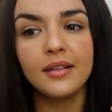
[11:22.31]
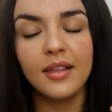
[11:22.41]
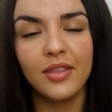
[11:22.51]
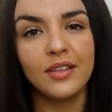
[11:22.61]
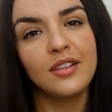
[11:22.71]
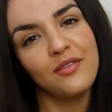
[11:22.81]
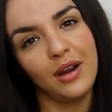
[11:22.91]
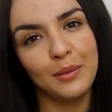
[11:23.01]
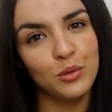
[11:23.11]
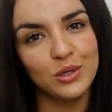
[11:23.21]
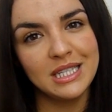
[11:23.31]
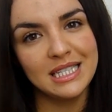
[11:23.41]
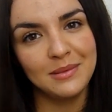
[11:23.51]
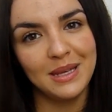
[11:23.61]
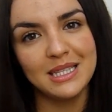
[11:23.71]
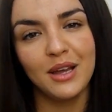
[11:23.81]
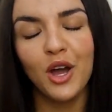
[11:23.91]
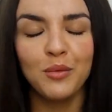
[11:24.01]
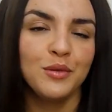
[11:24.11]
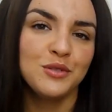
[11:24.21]
something that's very important to me. So
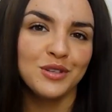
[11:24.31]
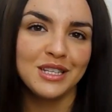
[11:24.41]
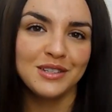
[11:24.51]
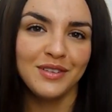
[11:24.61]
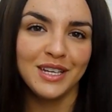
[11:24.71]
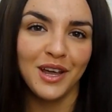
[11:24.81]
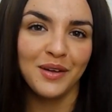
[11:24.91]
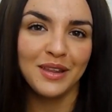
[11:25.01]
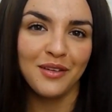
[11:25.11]
I hope you enjoyed this video.